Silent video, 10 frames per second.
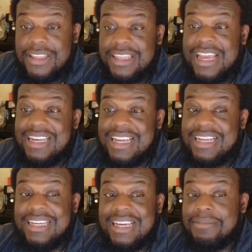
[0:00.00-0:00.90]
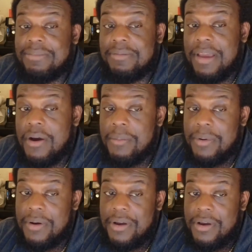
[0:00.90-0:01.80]
They need to get him some help,
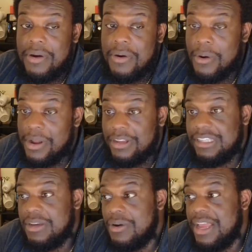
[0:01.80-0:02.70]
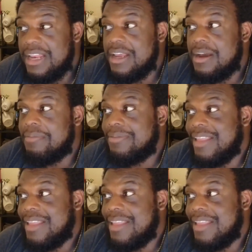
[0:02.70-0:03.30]
or else he'll end up